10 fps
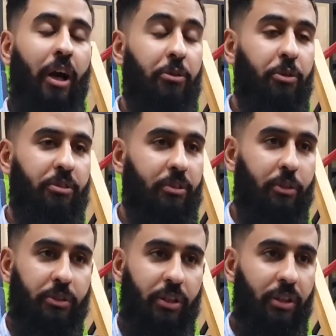don't
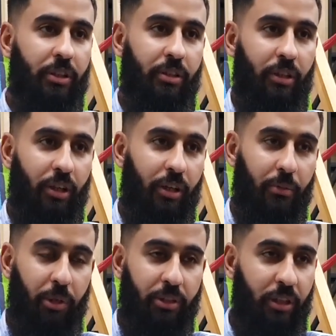consider
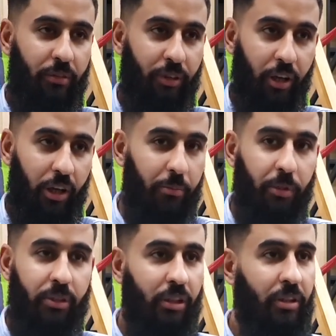myself an Arab,
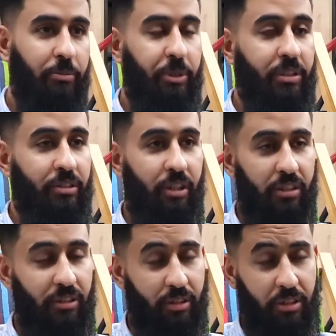but
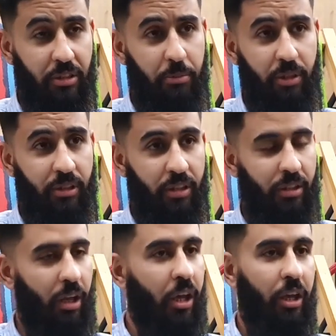that doesn't mean
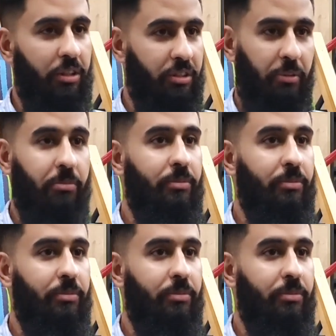that I hate them.